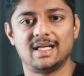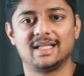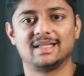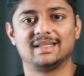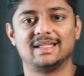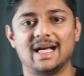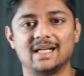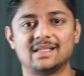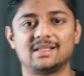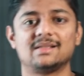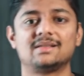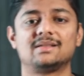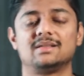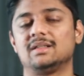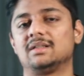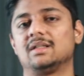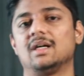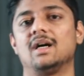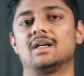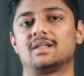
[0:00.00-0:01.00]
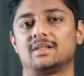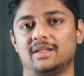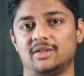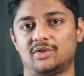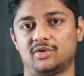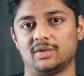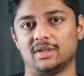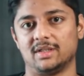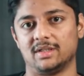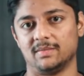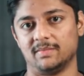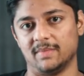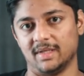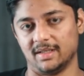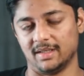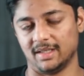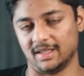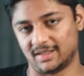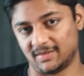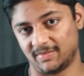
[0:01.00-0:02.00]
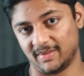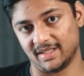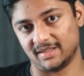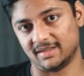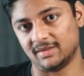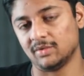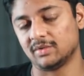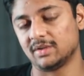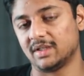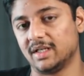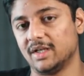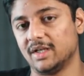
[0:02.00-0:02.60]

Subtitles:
And that is the CAR ratio that it explains. So the